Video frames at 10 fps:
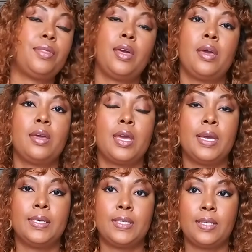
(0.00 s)
thing
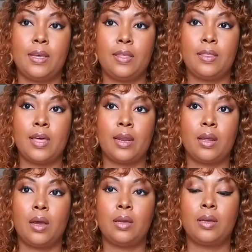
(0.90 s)
is that,
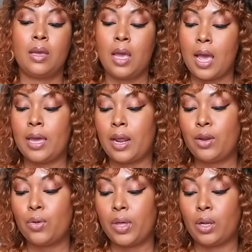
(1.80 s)
and I
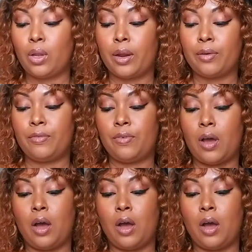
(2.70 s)
know that a lot of